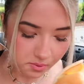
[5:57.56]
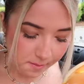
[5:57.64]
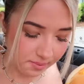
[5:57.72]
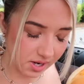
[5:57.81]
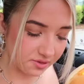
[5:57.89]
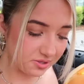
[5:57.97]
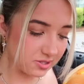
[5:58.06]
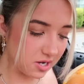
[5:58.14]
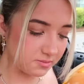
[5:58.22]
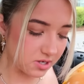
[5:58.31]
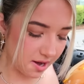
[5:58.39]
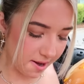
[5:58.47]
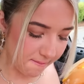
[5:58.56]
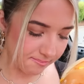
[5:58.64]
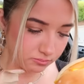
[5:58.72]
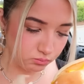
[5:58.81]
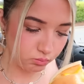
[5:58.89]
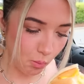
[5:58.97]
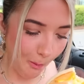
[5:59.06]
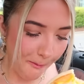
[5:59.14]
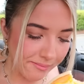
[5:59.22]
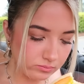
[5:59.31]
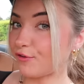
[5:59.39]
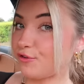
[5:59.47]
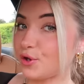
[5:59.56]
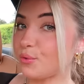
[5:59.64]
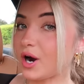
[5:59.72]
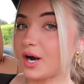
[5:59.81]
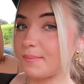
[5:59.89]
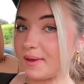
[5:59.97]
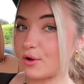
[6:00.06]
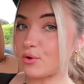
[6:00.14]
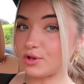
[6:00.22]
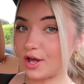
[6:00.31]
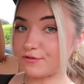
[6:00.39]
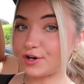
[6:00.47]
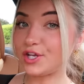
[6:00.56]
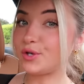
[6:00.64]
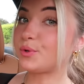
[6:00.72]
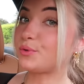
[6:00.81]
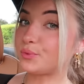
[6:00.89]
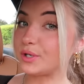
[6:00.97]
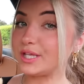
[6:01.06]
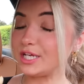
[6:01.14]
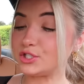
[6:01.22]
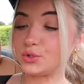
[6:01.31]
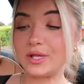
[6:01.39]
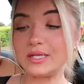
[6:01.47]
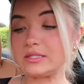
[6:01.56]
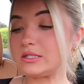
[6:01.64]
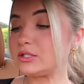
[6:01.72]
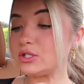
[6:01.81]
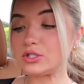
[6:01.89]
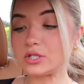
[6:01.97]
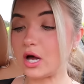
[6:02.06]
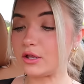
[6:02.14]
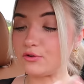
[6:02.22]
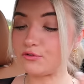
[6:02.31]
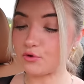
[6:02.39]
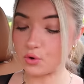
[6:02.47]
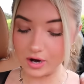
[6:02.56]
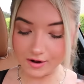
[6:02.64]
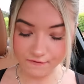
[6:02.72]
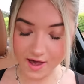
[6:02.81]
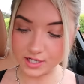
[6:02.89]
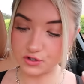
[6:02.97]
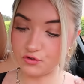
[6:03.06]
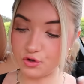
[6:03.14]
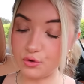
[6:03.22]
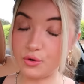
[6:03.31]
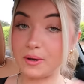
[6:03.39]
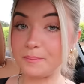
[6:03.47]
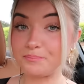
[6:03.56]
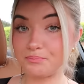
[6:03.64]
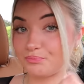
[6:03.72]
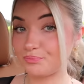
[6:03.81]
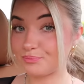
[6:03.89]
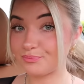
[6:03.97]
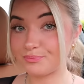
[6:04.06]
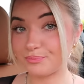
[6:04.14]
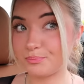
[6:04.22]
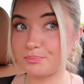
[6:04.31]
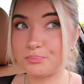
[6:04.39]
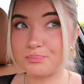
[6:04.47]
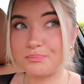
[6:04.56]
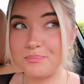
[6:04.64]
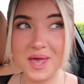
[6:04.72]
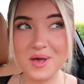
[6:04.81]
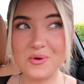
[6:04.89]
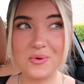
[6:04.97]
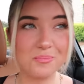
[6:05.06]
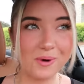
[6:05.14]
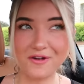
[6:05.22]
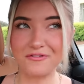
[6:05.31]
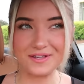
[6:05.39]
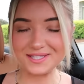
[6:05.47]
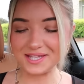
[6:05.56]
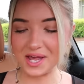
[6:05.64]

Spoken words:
But at the same time, if you are a bagel lover, you would really enjoy this. This is solid for a fast food bagel breakfast